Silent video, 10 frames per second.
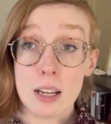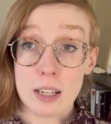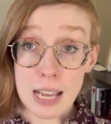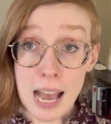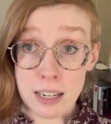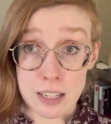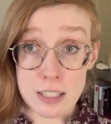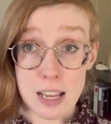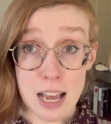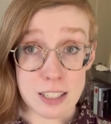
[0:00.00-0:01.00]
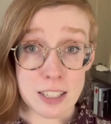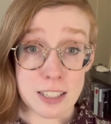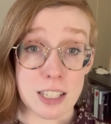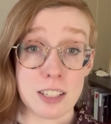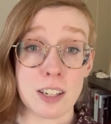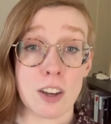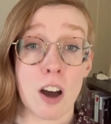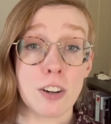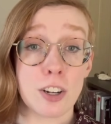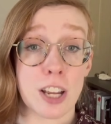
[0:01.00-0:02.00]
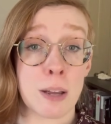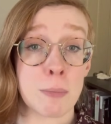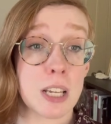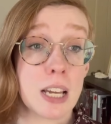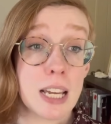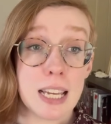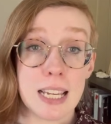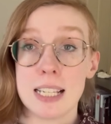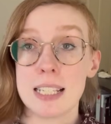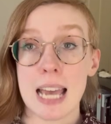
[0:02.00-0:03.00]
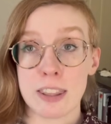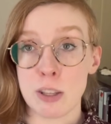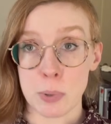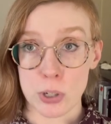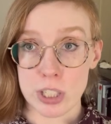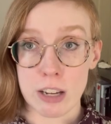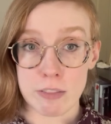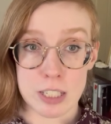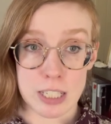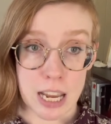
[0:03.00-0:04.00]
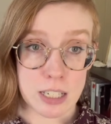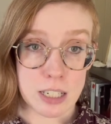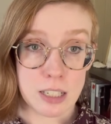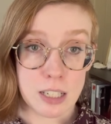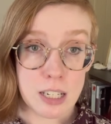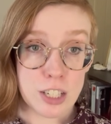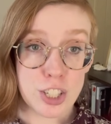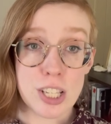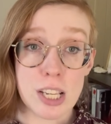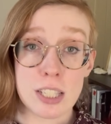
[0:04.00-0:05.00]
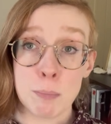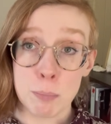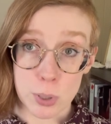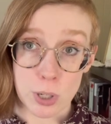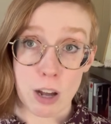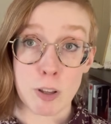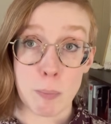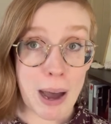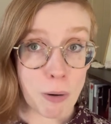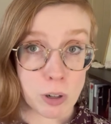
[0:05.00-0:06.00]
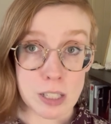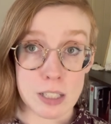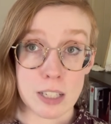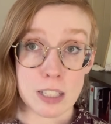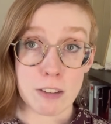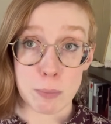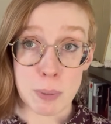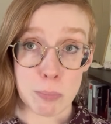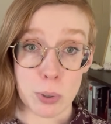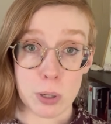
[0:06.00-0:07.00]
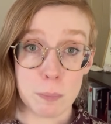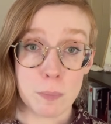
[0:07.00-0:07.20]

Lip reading: Katniss, as a contestant in the Hunger Games, is at the mercy of the state. She is a symbol of the powerlessness of the people.